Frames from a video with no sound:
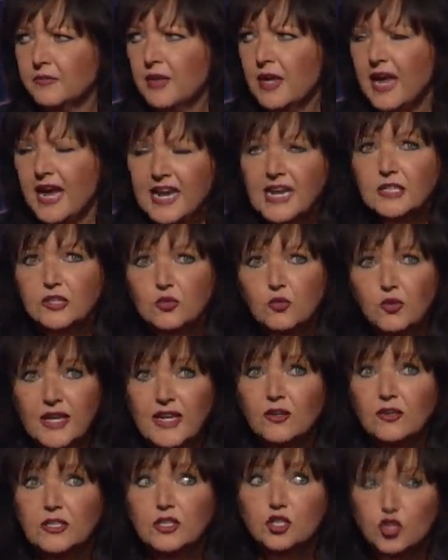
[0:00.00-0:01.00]
And it
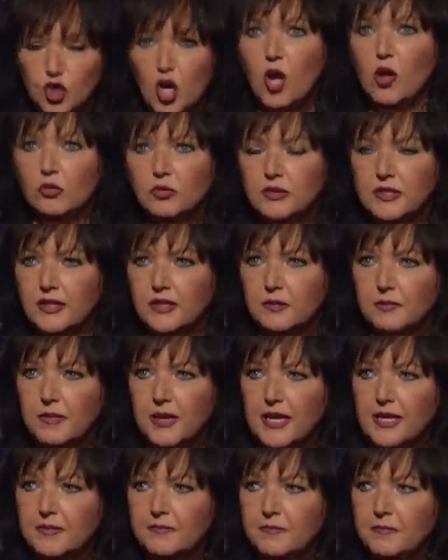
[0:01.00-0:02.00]
literally jolted me.
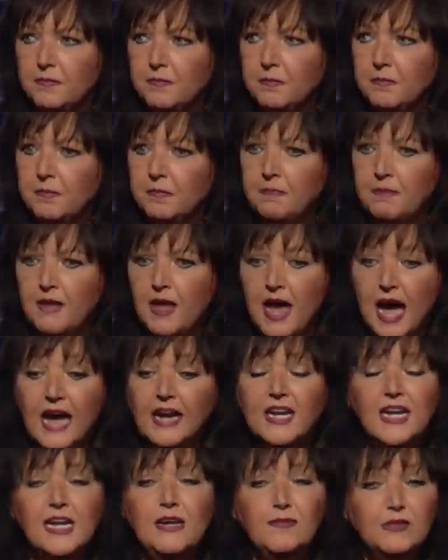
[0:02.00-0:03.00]
I
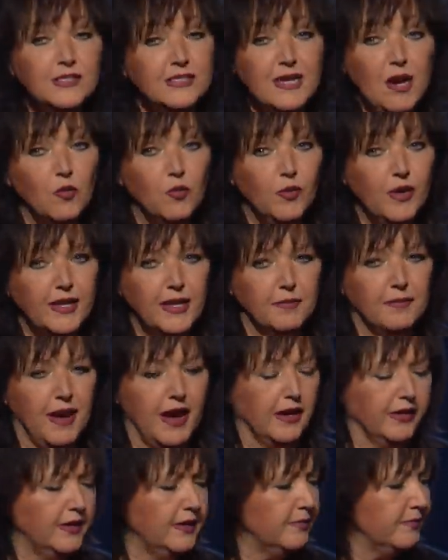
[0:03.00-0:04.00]
didn't even tell Rick
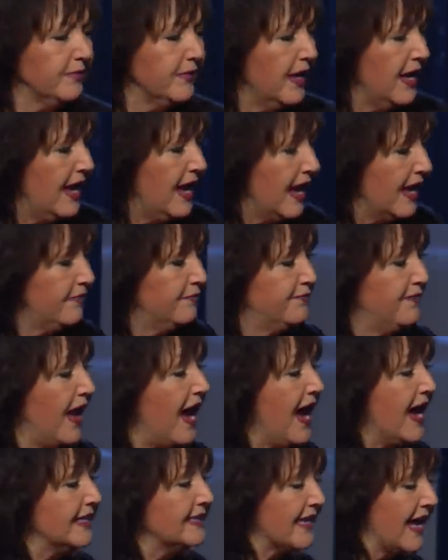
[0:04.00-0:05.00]
about it. In
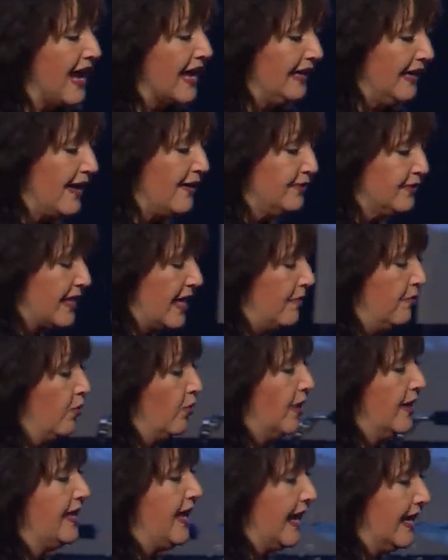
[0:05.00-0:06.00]
fact, I left that
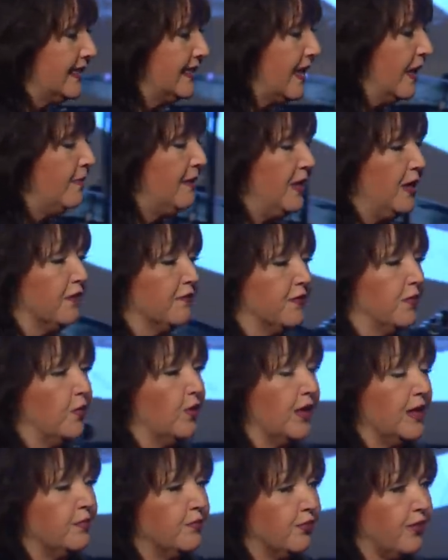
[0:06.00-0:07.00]
morning. I'd come here for
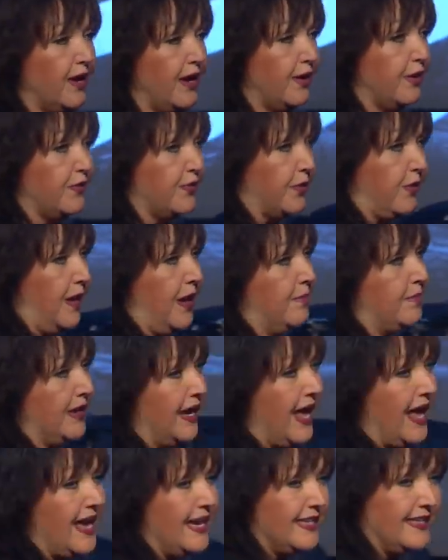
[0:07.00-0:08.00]
morning prayer at the ramp at
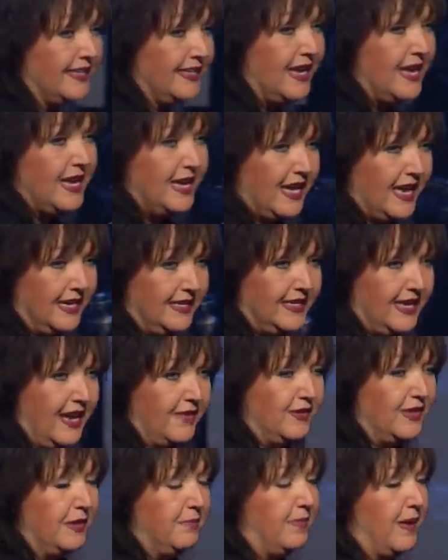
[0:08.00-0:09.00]
8, and
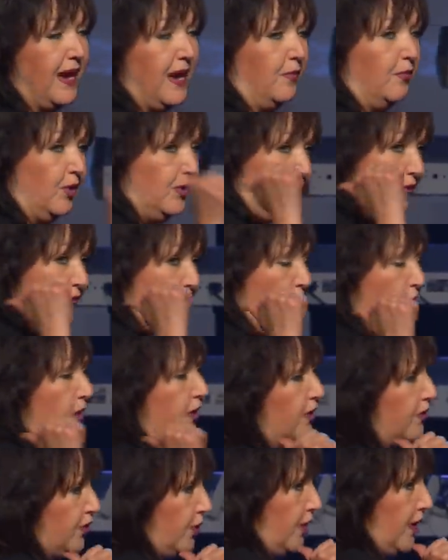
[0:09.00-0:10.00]
Kevin and Pam were in the foyer
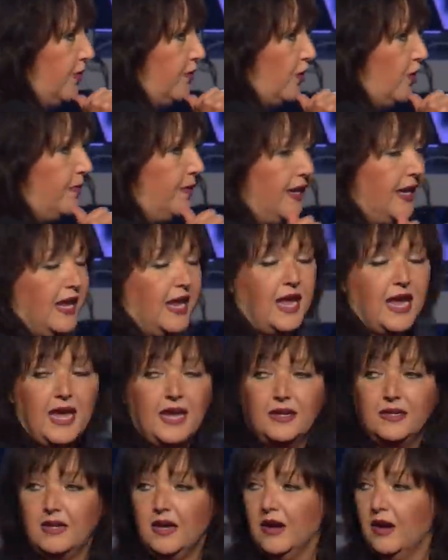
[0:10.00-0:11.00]
in the green room,
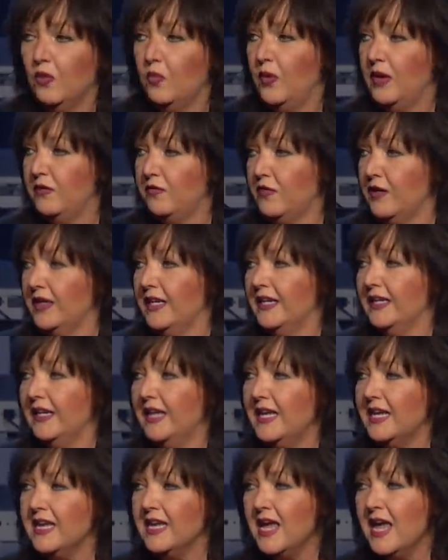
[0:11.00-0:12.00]
and Winfred and
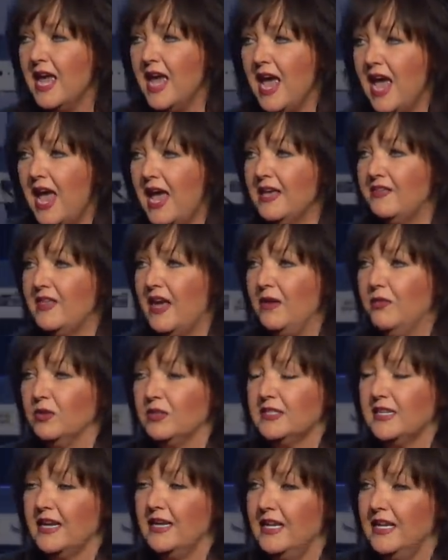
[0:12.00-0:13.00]
Lee, and they were
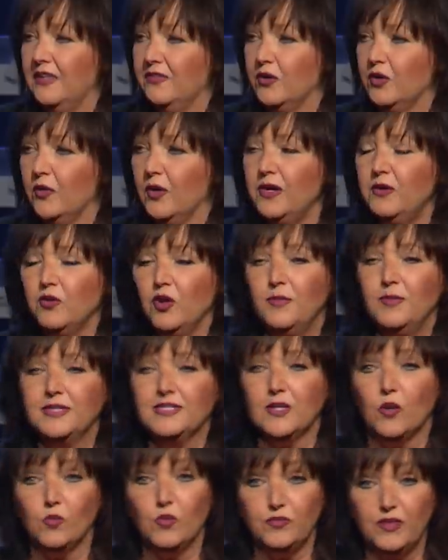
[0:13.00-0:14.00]
standing in the green room, and
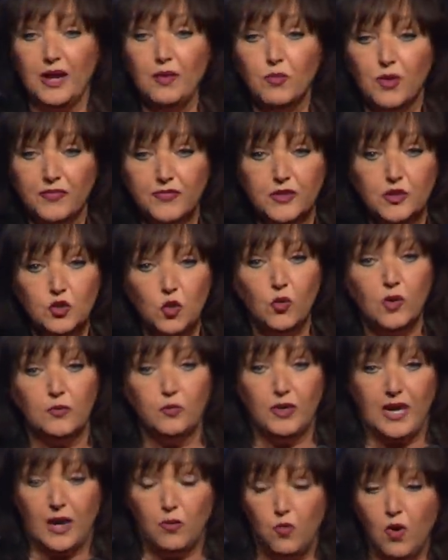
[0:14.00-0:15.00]
so they were at the door. And
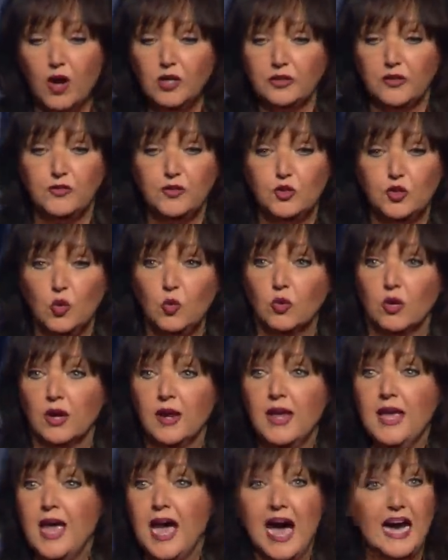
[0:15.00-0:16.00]
when I walked in the door,
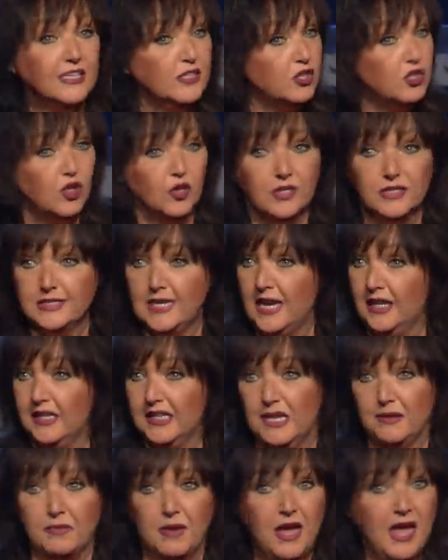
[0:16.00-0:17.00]
I just started telling
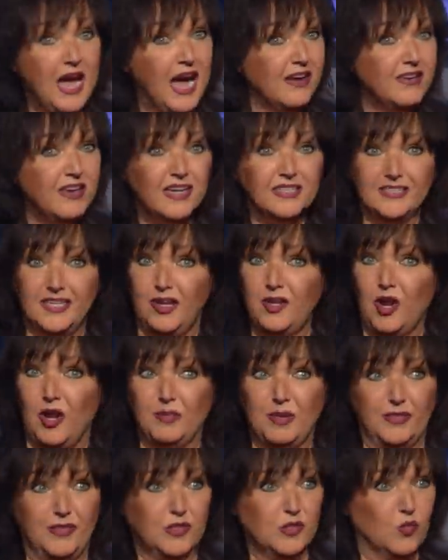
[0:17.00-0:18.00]
them, I got to tell y'all
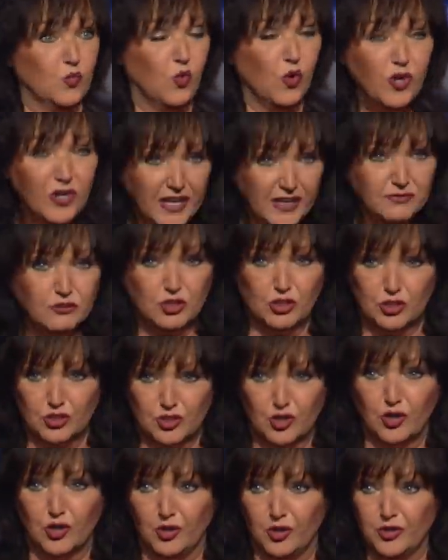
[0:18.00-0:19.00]
about this word I just
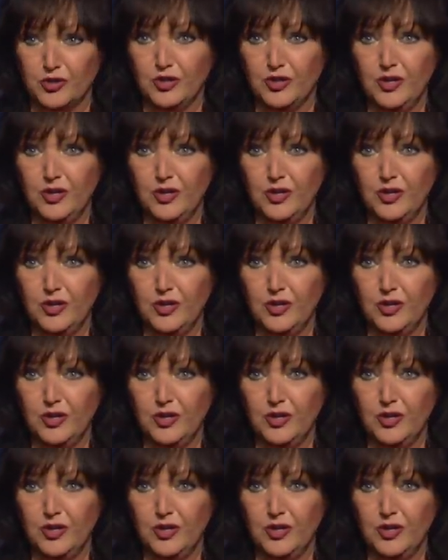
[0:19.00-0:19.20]
heard.